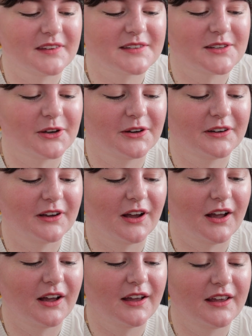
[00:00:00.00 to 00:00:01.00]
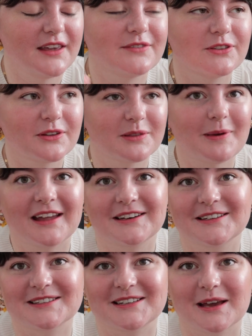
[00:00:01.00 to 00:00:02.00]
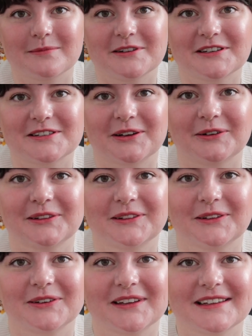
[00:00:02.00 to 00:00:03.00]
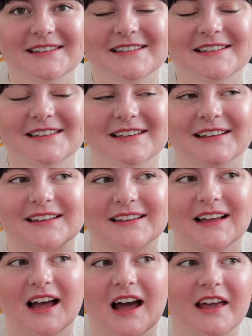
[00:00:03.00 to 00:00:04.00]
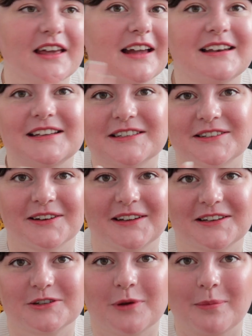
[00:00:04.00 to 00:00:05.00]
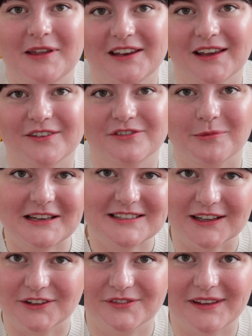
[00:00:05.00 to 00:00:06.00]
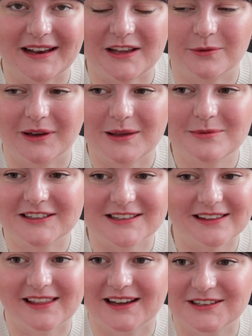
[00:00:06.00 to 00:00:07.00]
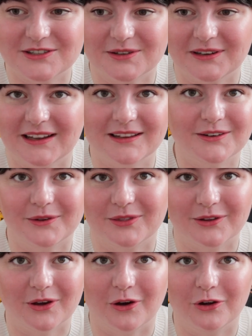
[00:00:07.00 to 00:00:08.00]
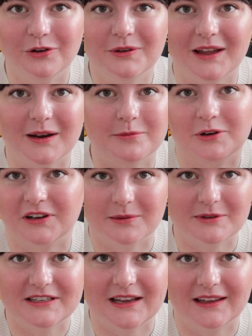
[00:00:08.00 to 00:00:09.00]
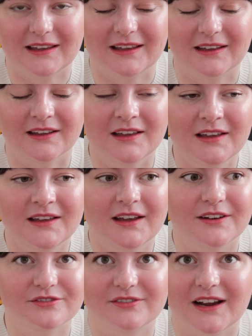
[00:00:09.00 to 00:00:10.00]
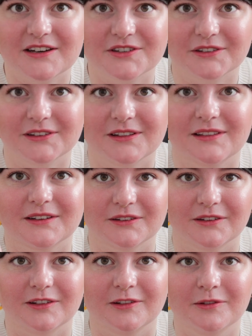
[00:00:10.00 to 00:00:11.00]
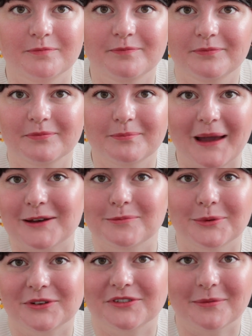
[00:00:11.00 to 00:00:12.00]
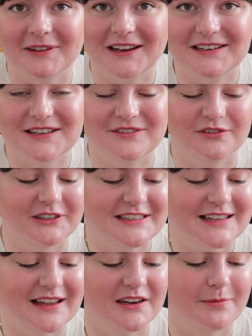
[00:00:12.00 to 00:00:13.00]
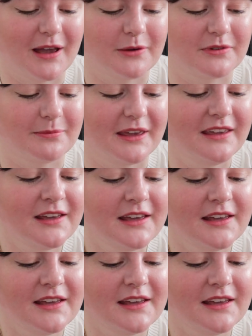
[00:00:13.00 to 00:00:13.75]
So even though the pattern is damaged, I'll look at... I need to turn it into a PDF for myself anyway, because I like to knit on the go, and I'm not going to be taking a fragile little pattern book from the 1940s out and about with me.